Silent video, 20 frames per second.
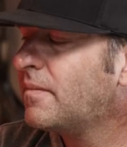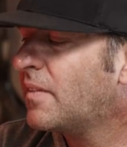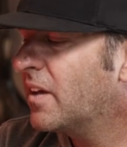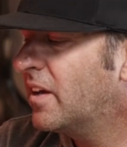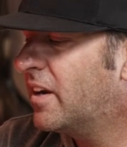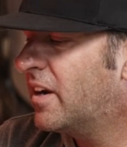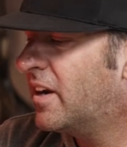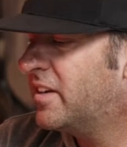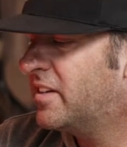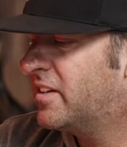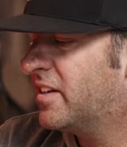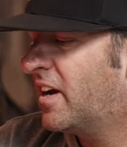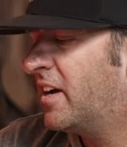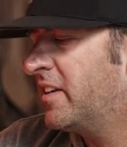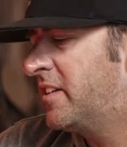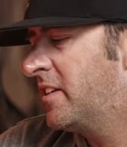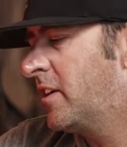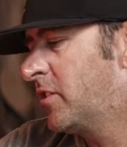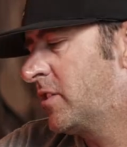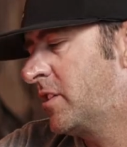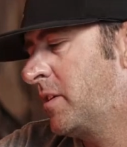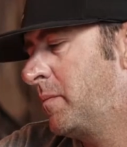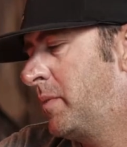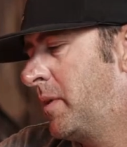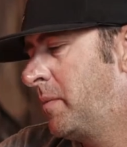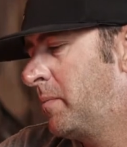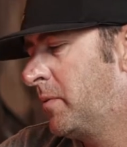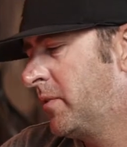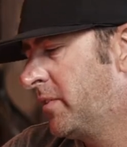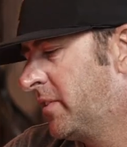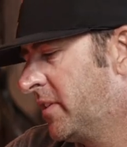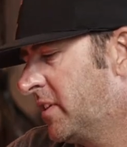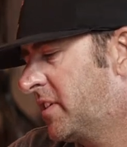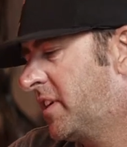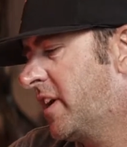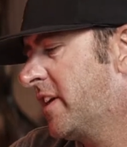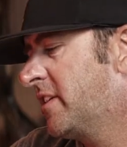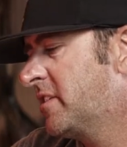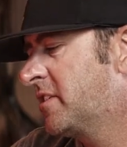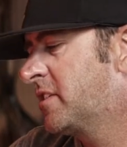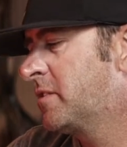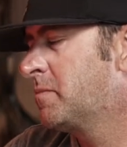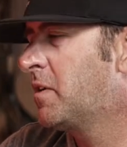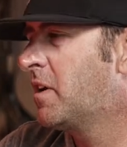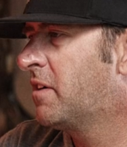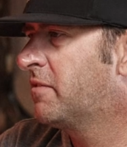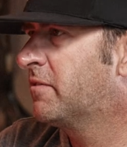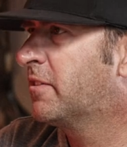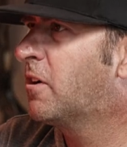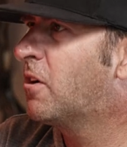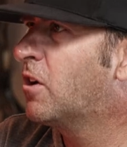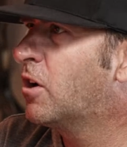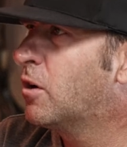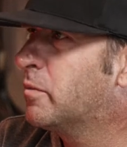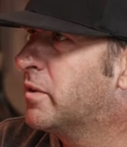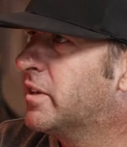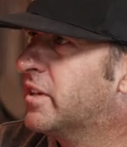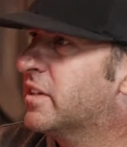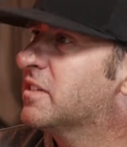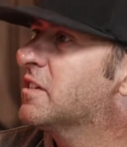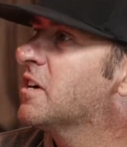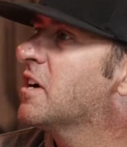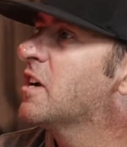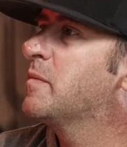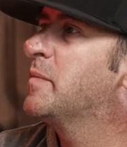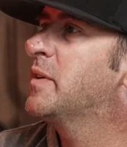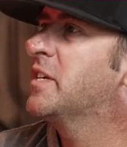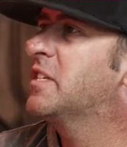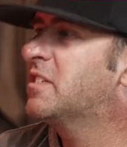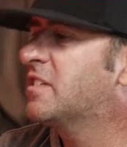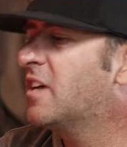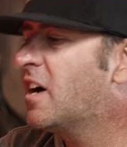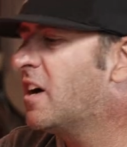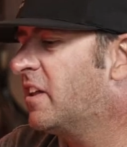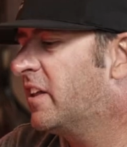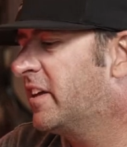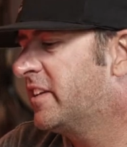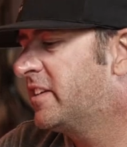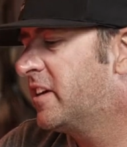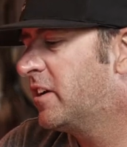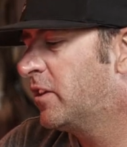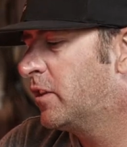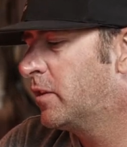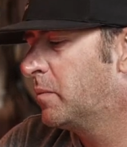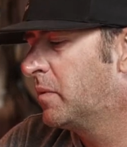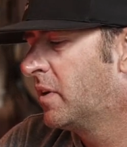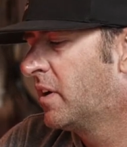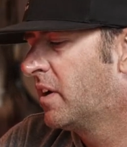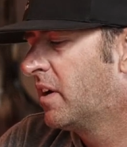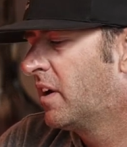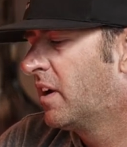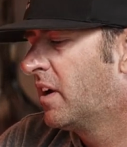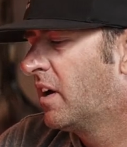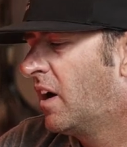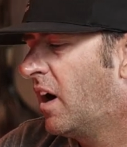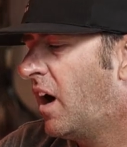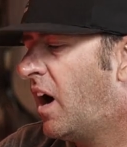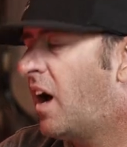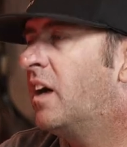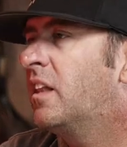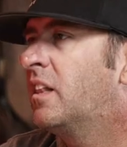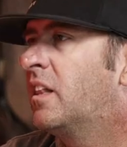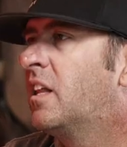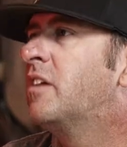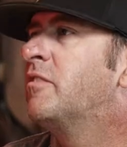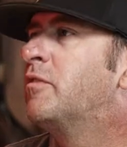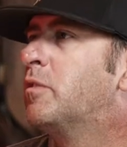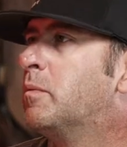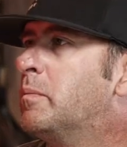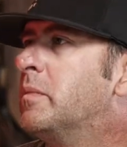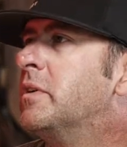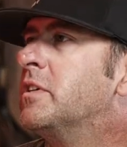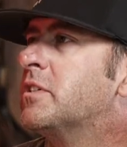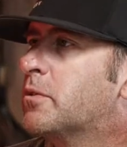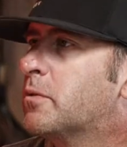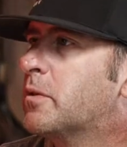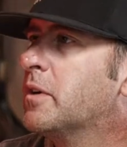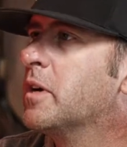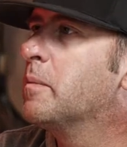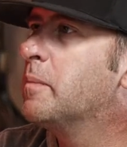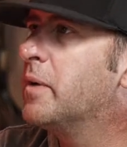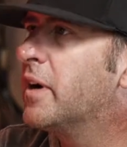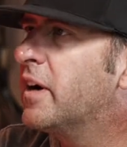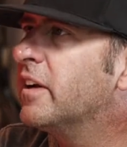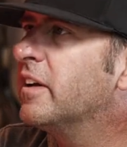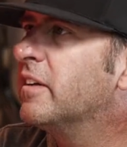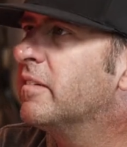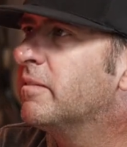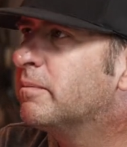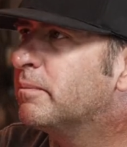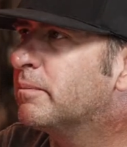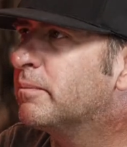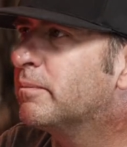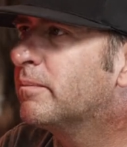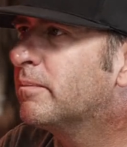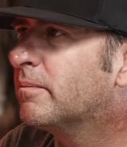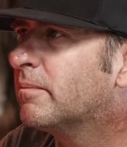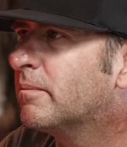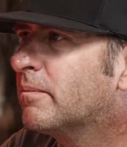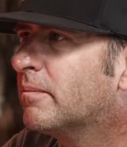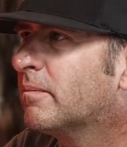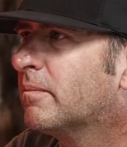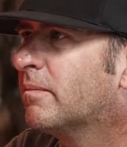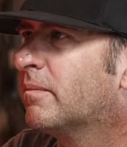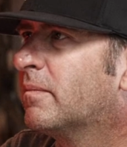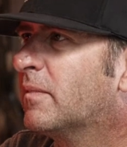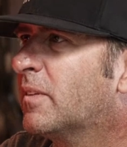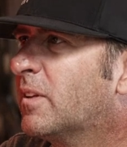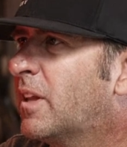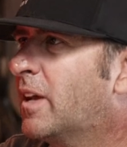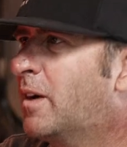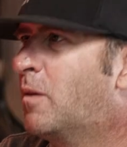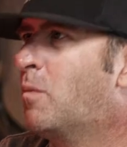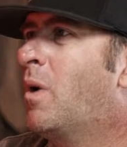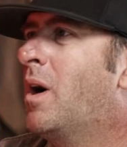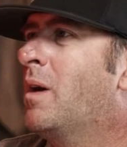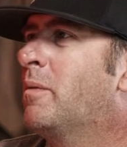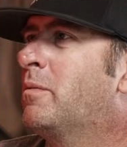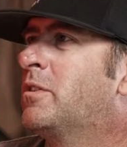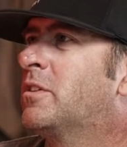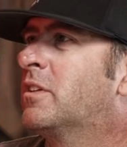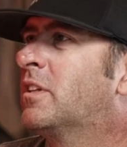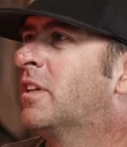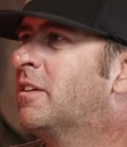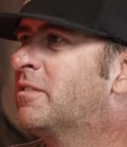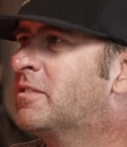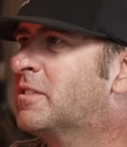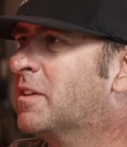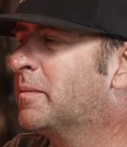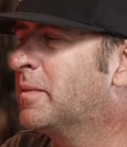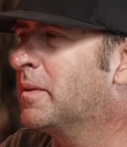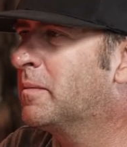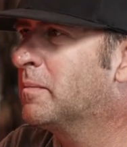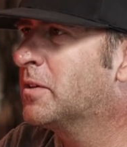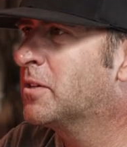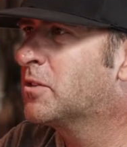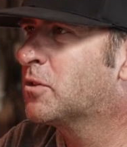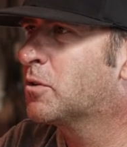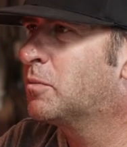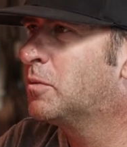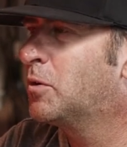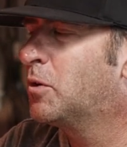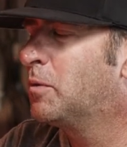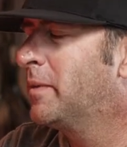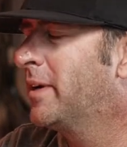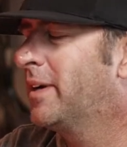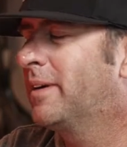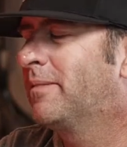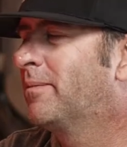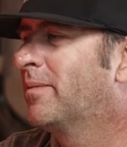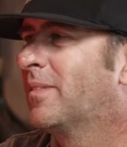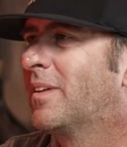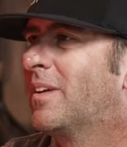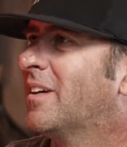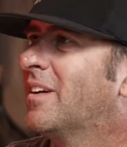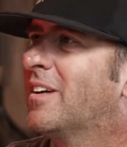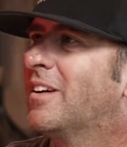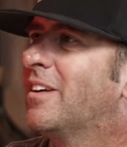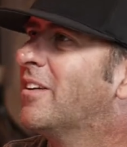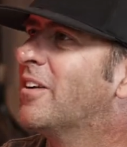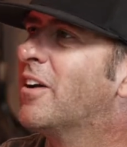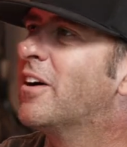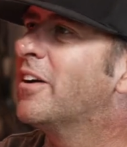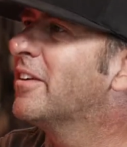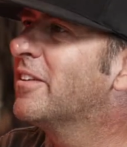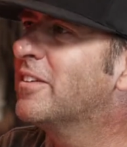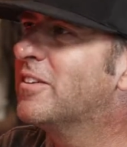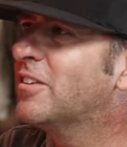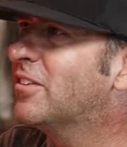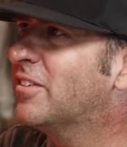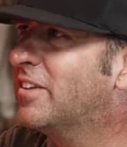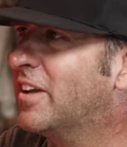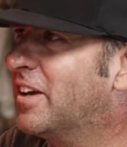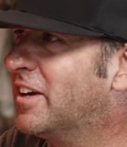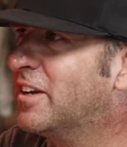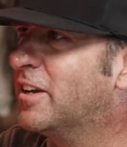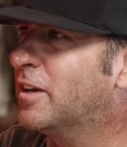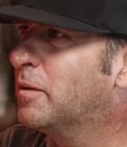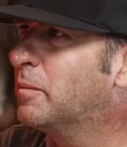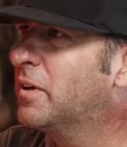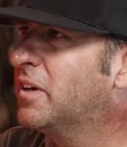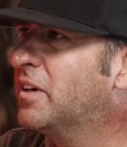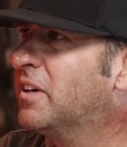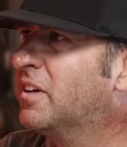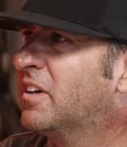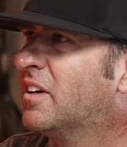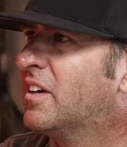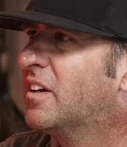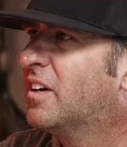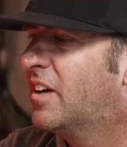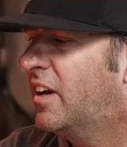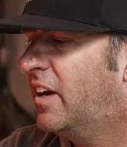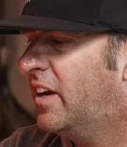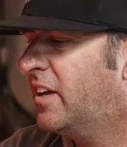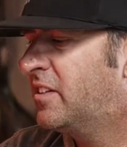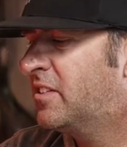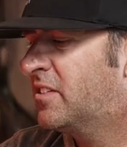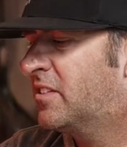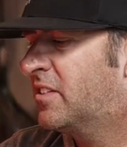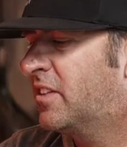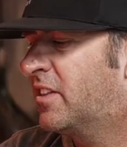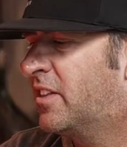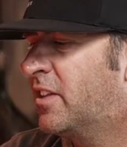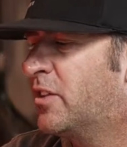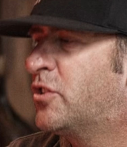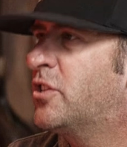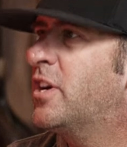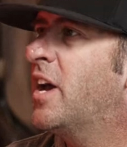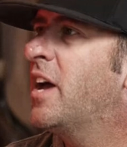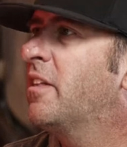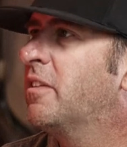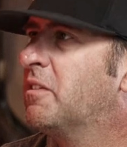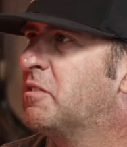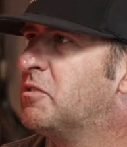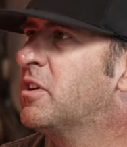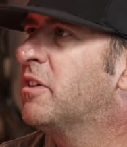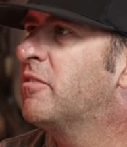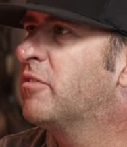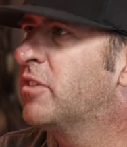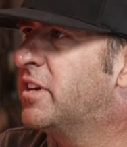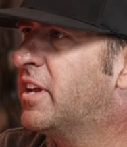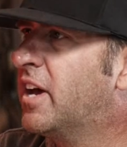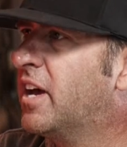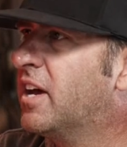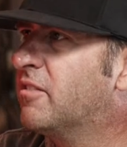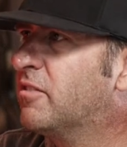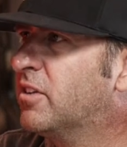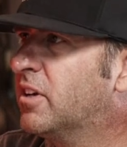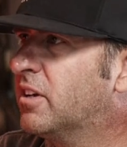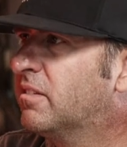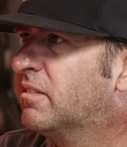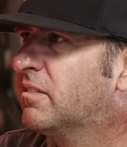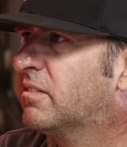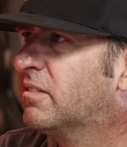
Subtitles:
And I tell some people, and this catches them off guard, but that's kind of my style. I tell them, I love the misery about it. They're like, why would you love something miserable? I'm like, you're not understanding me. It's the challenge every day of it.